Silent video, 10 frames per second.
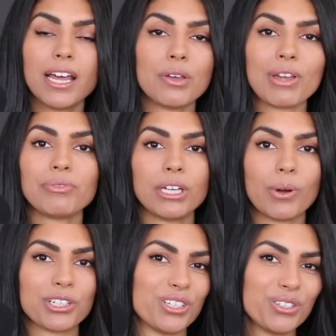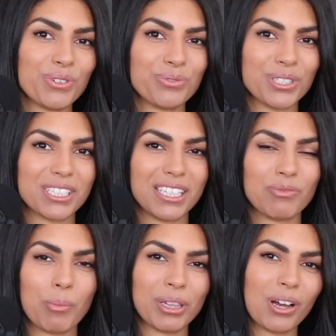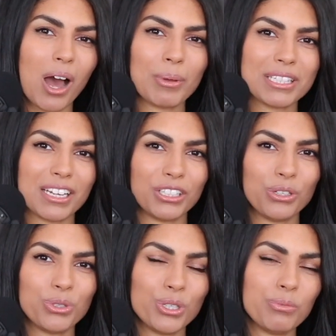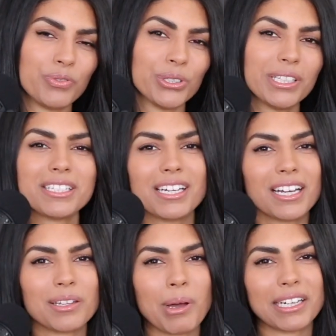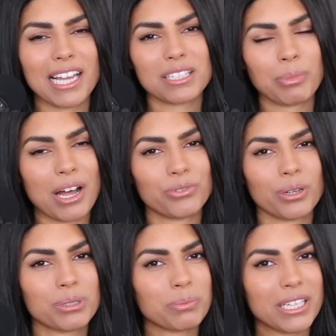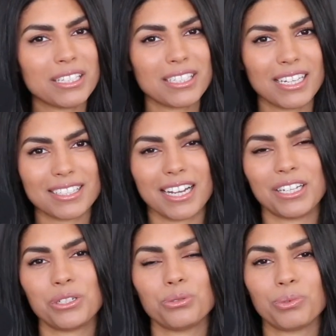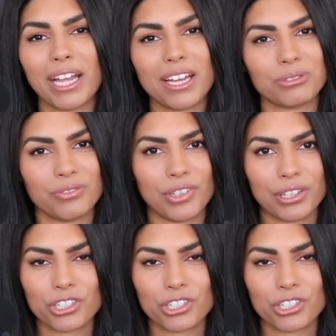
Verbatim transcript: If you have any questions, feel free to leave them in the comments on YouTube. If you're listening on the podcast platforms, please take a second to rate and review the